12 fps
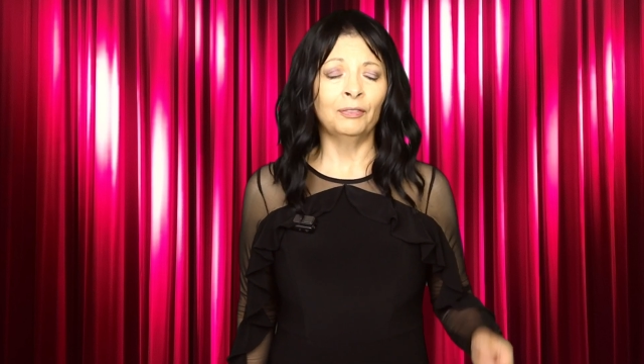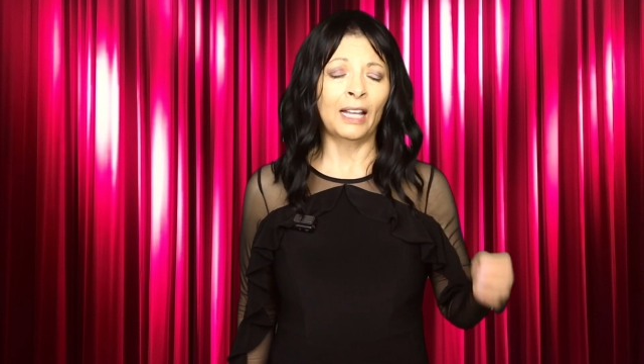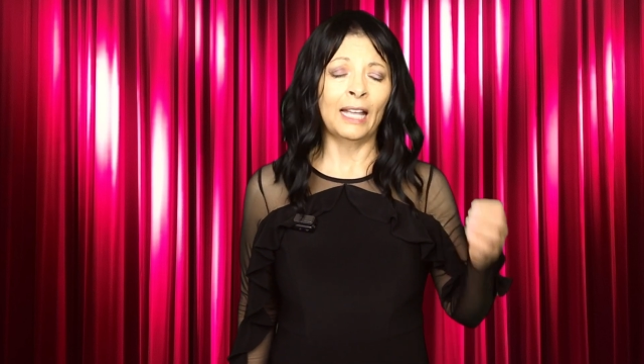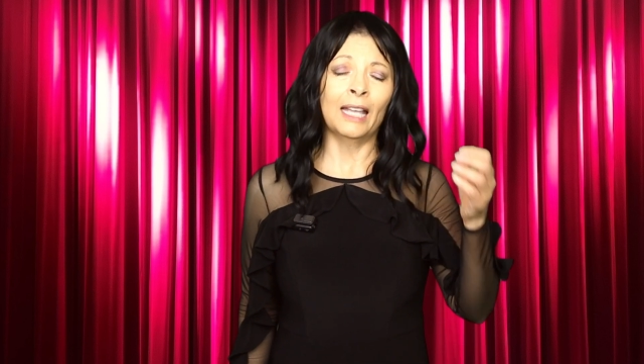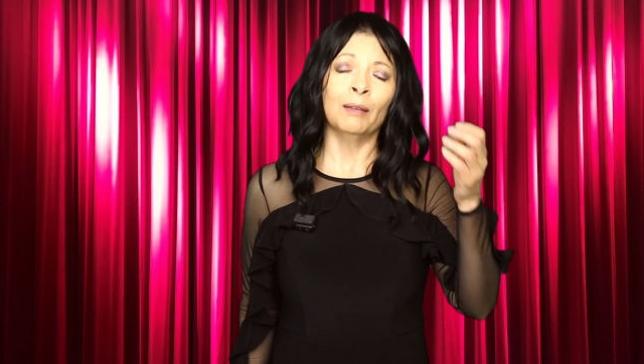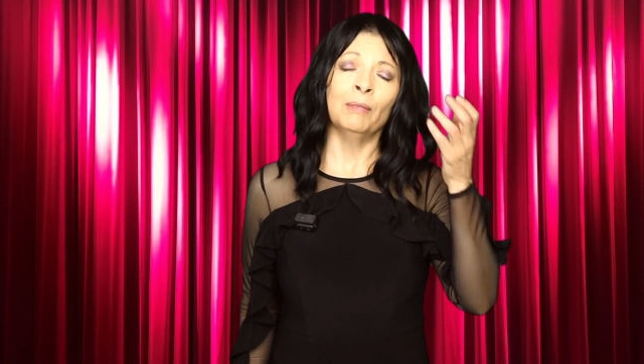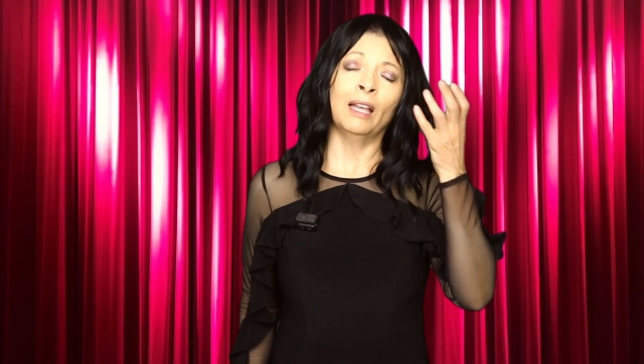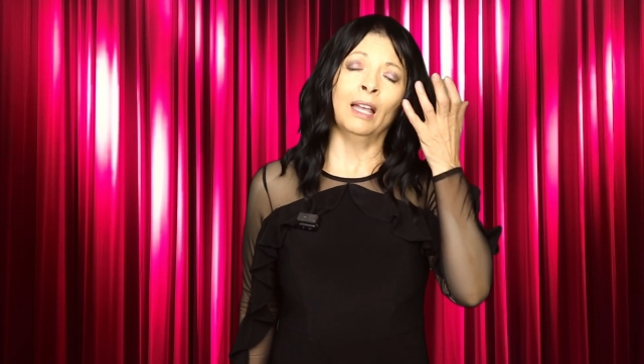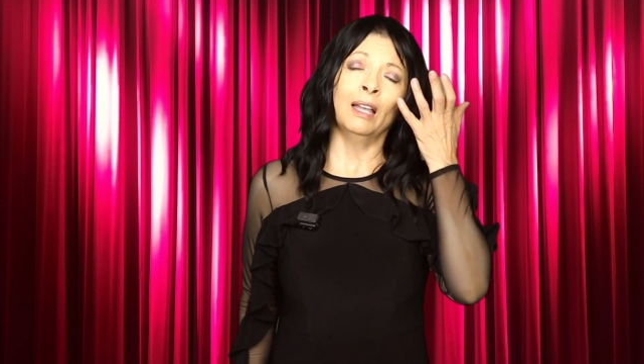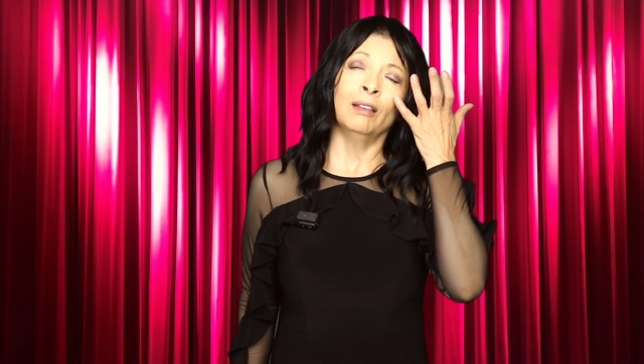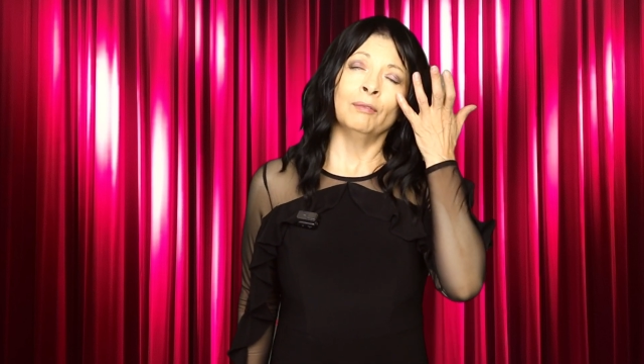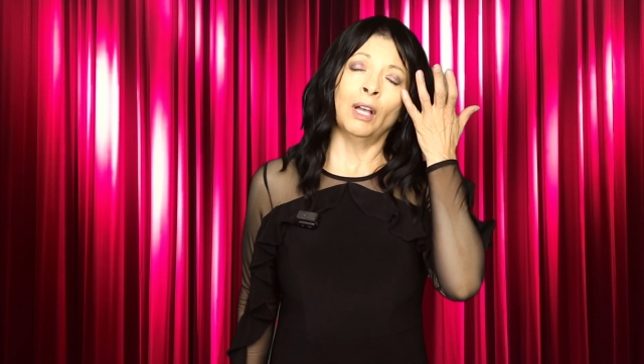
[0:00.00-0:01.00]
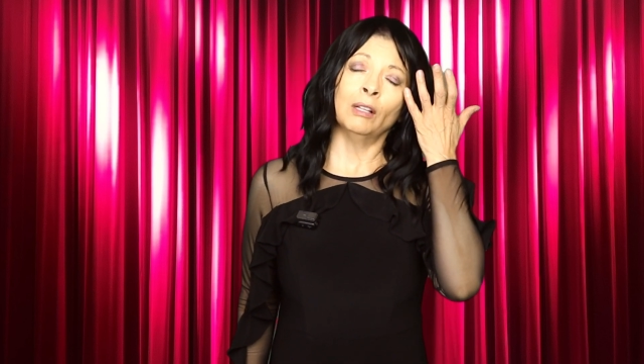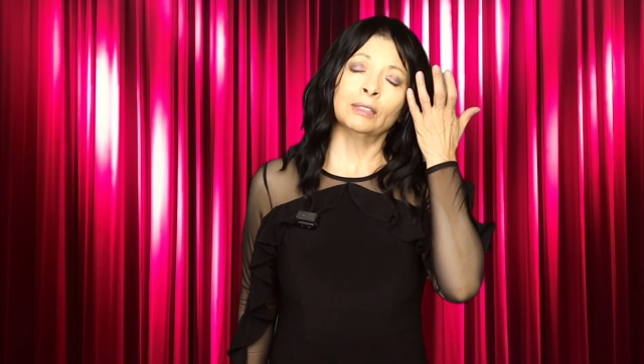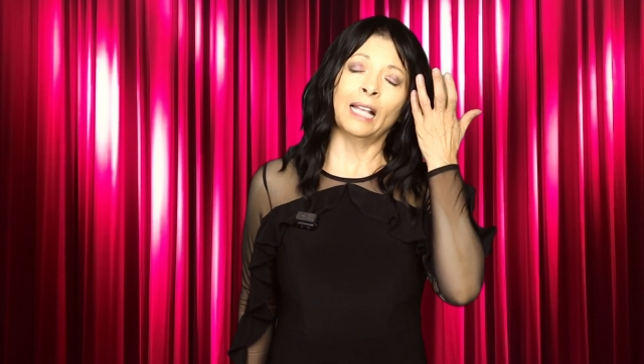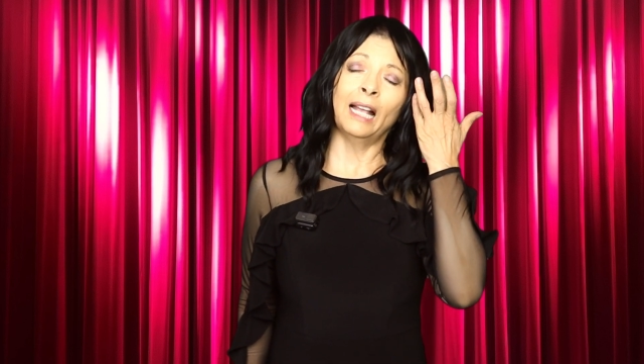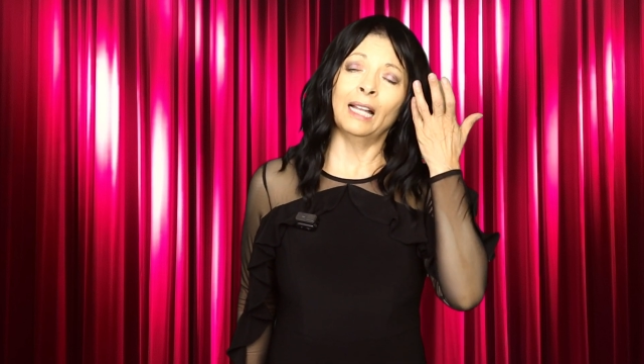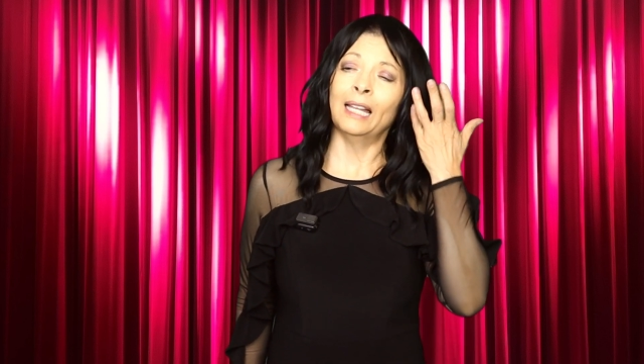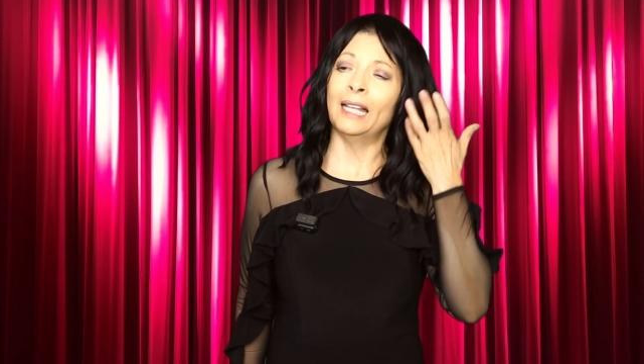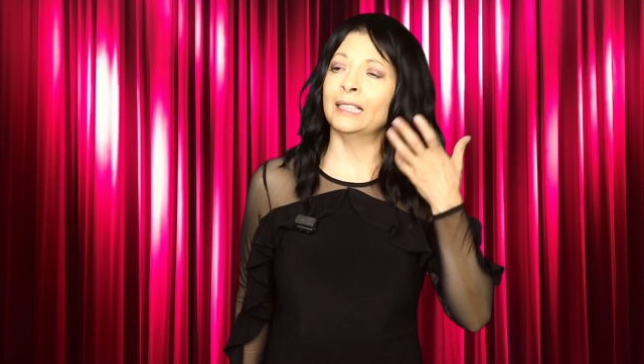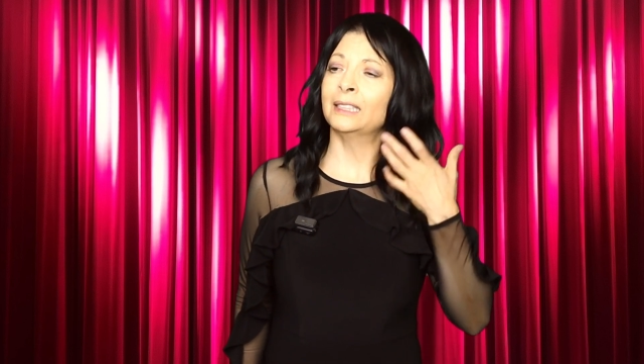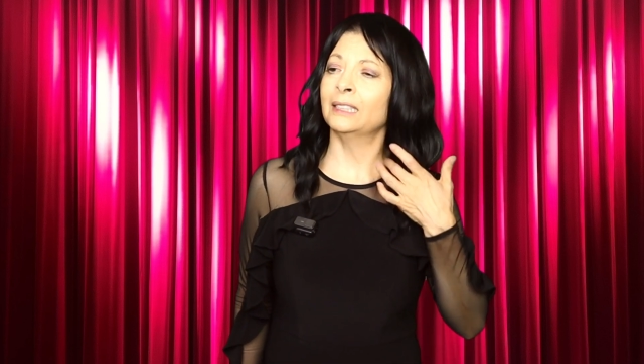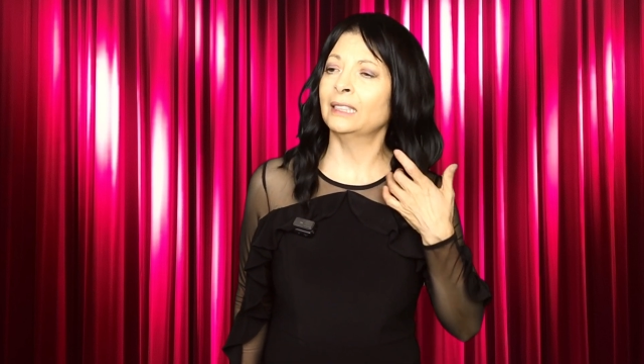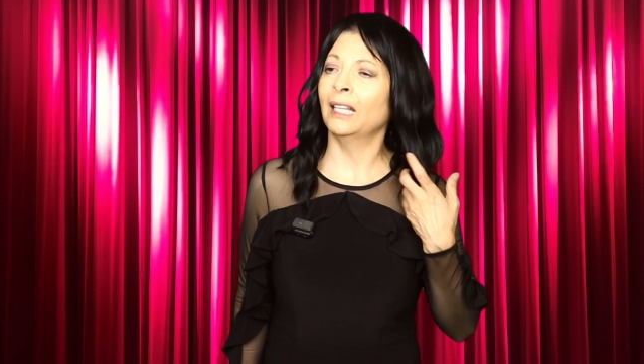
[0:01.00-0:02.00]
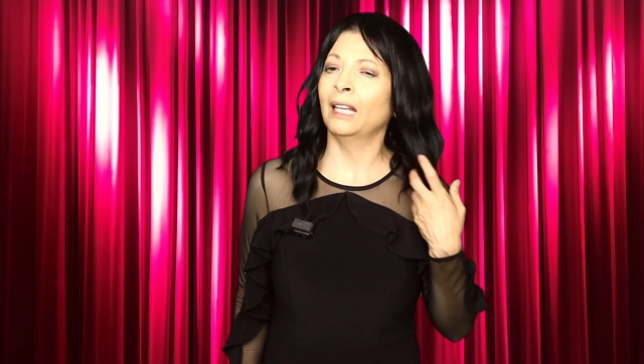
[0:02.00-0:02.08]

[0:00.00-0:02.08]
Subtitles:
if I had my false eyelashes.